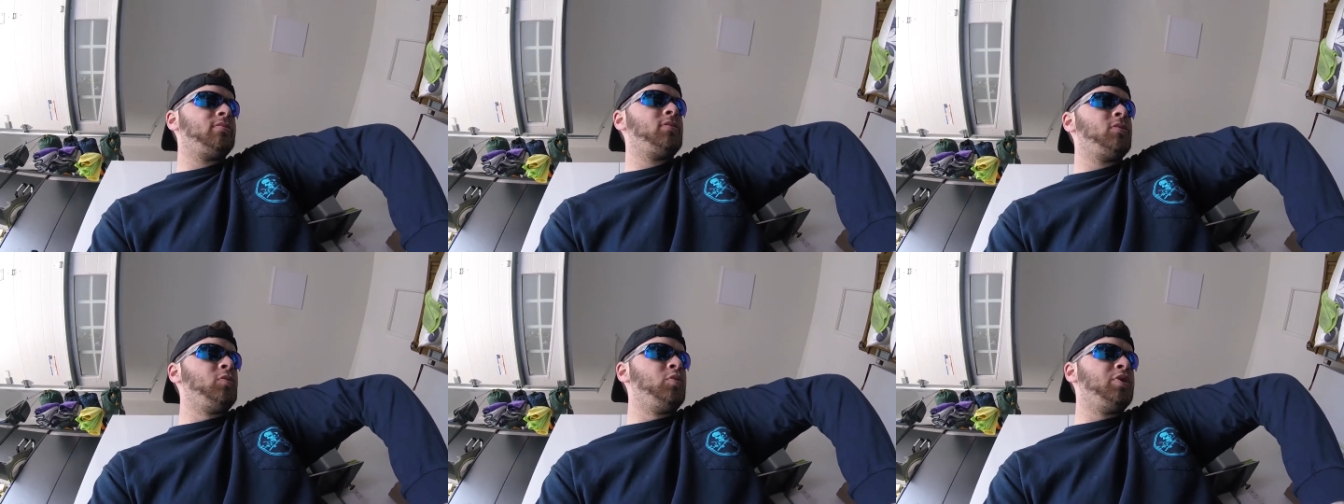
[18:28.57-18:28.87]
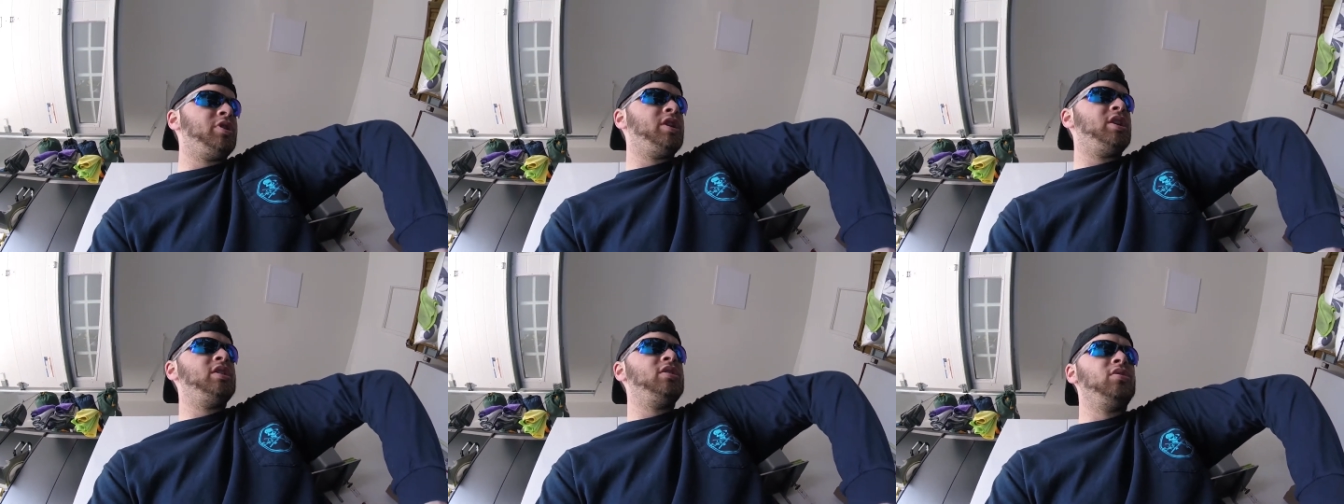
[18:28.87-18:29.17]

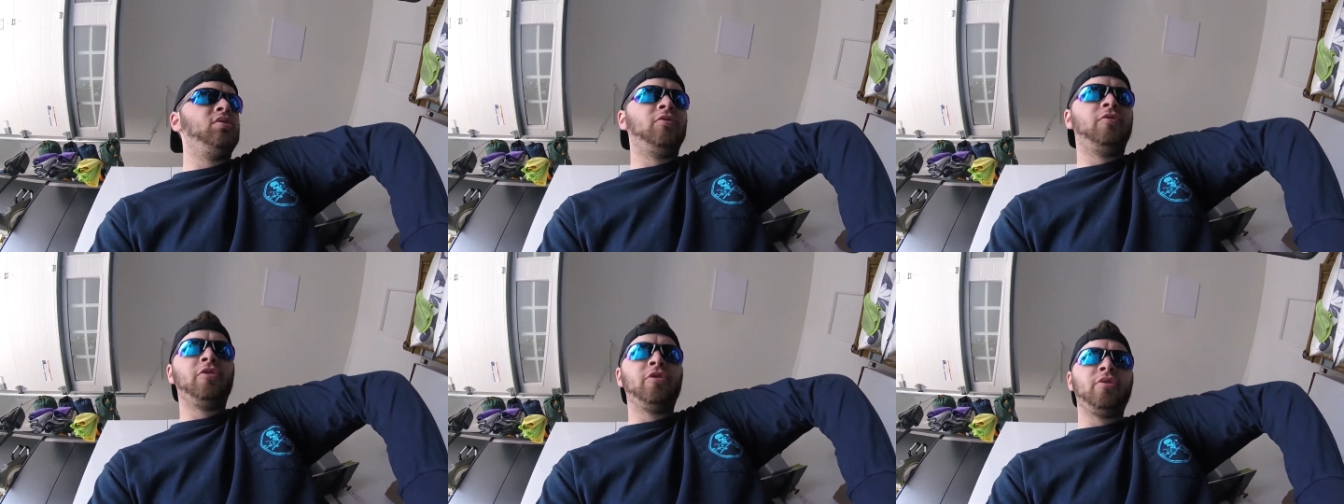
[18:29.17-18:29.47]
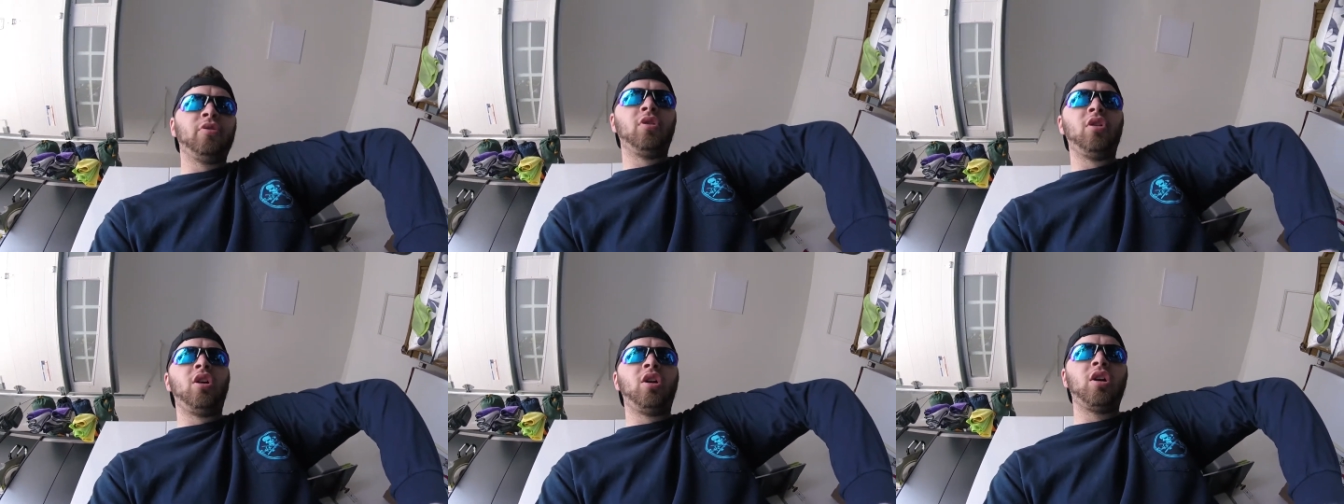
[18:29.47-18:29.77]
When they get a little
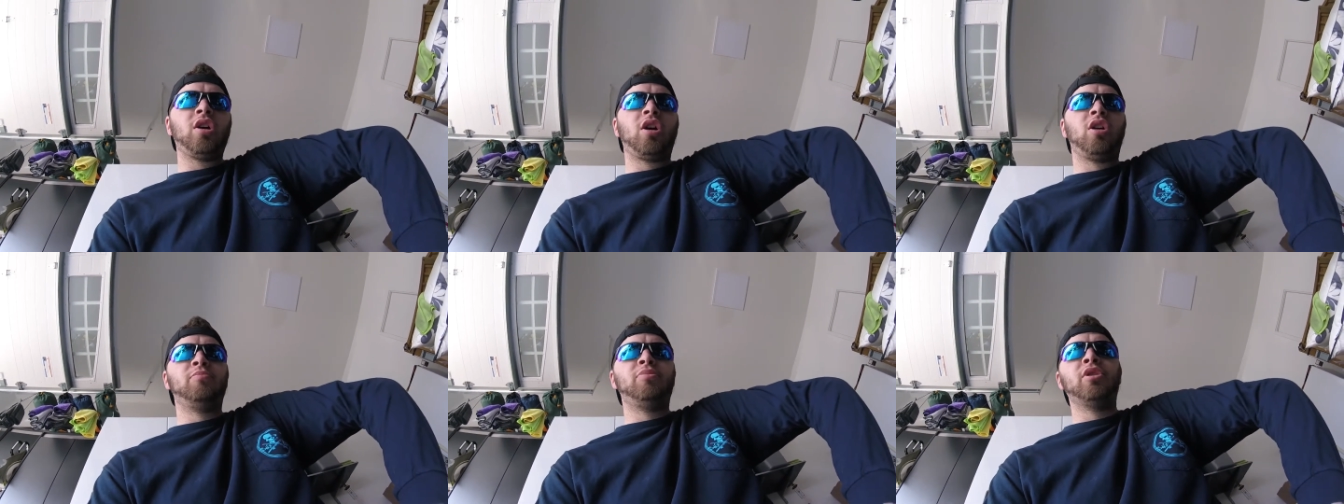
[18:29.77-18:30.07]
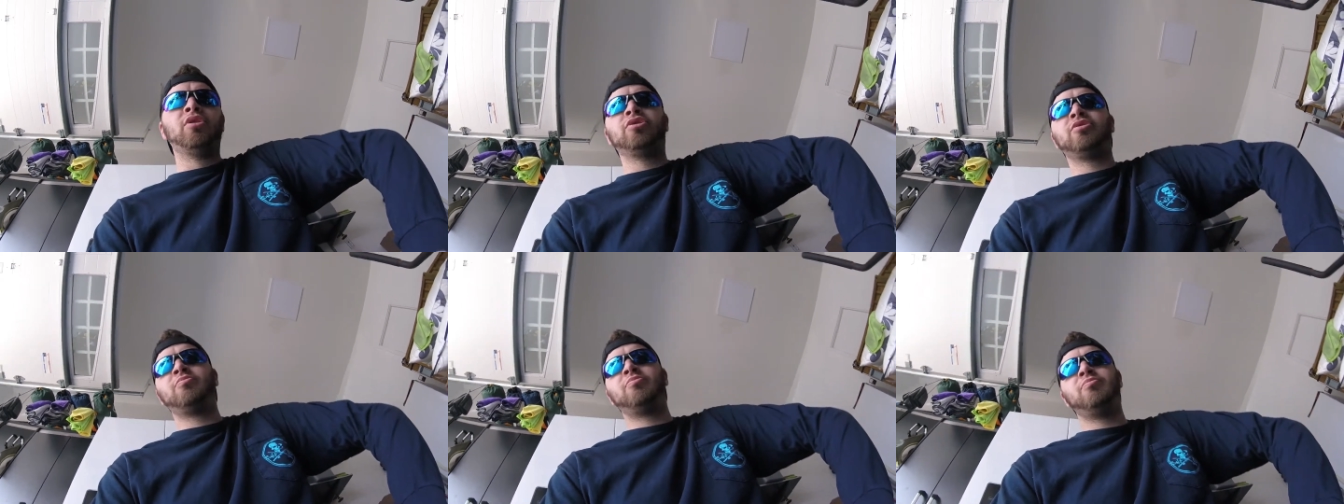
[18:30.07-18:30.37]
further along, I'll
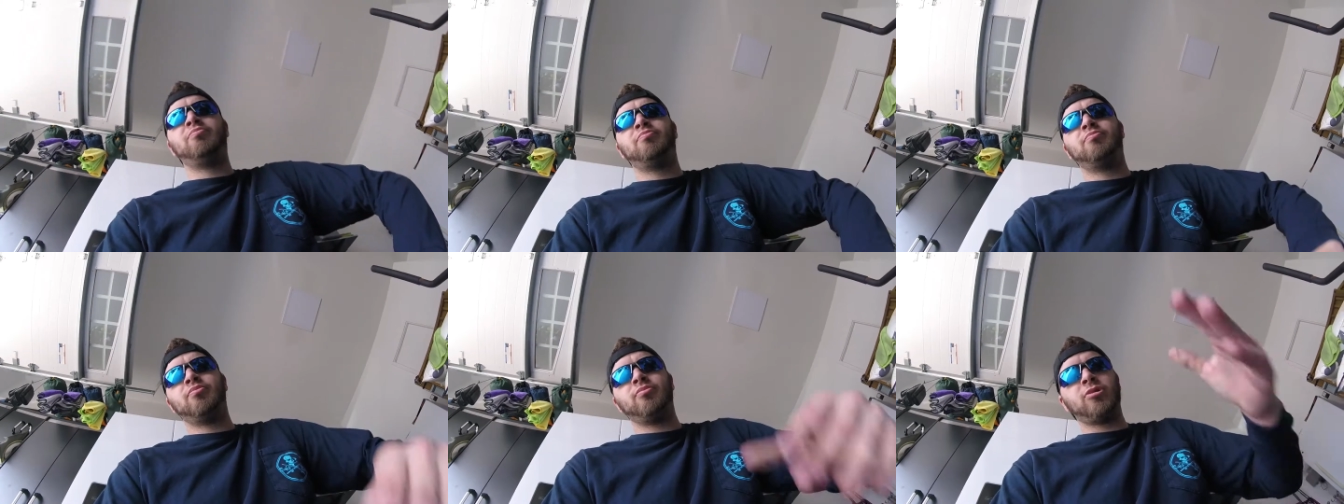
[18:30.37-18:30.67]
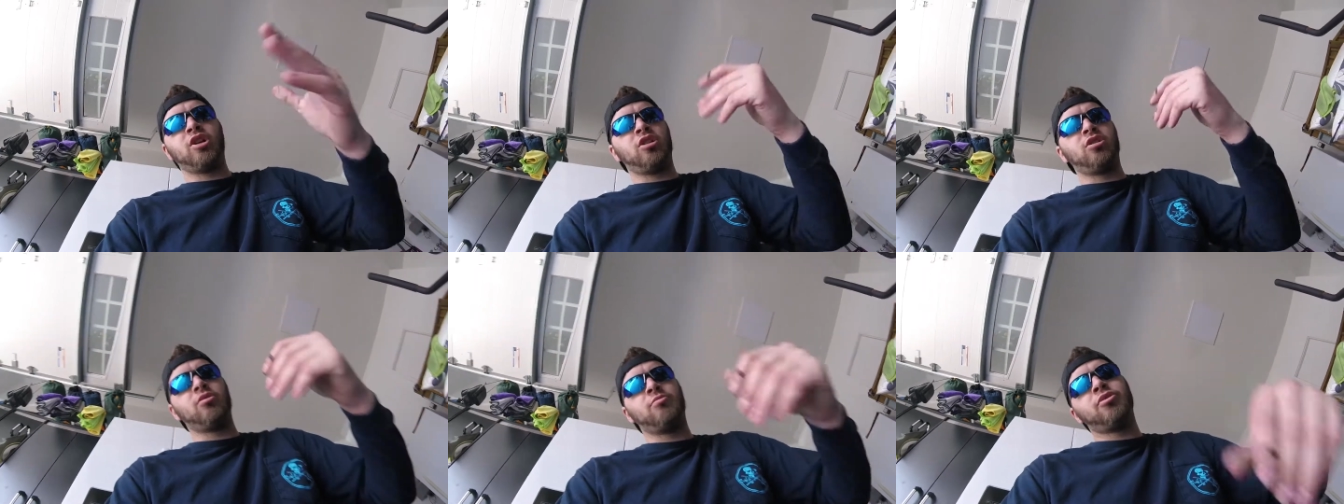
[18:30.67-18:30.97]
post
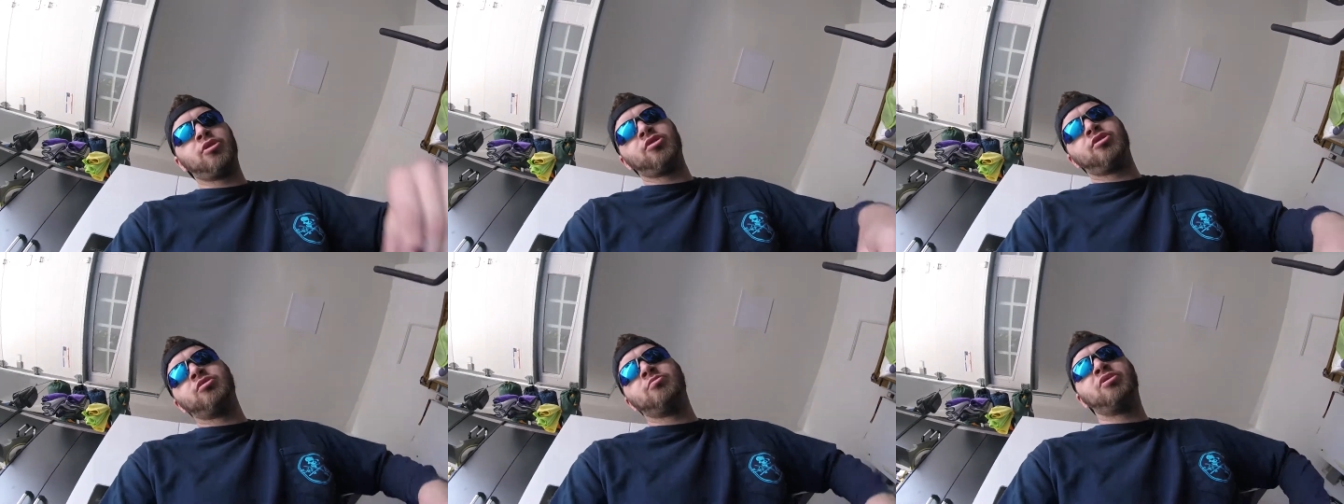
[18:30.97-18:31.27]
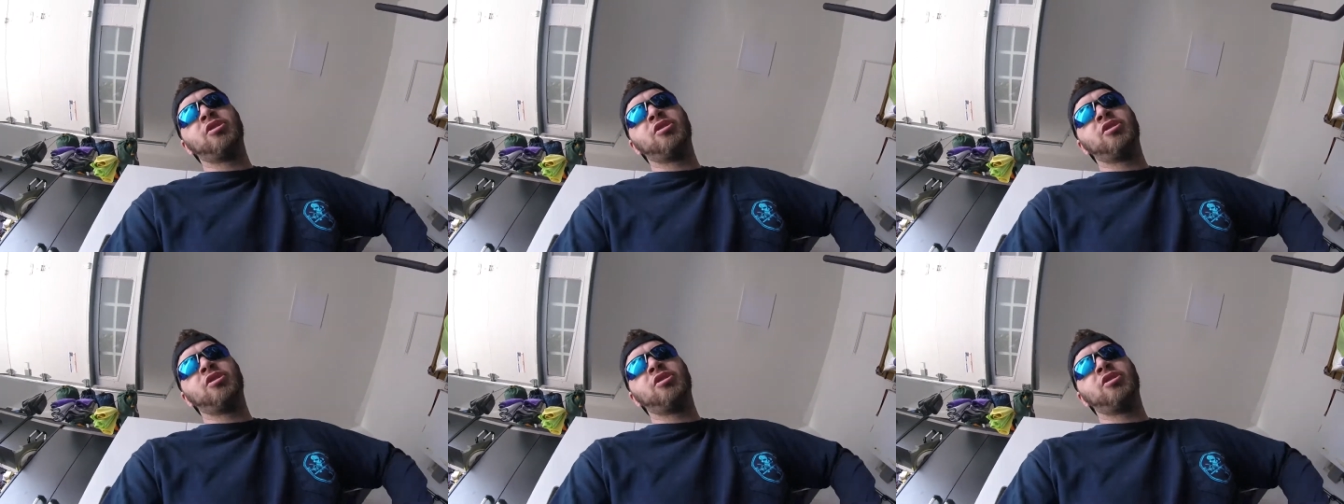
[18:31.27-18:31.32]
some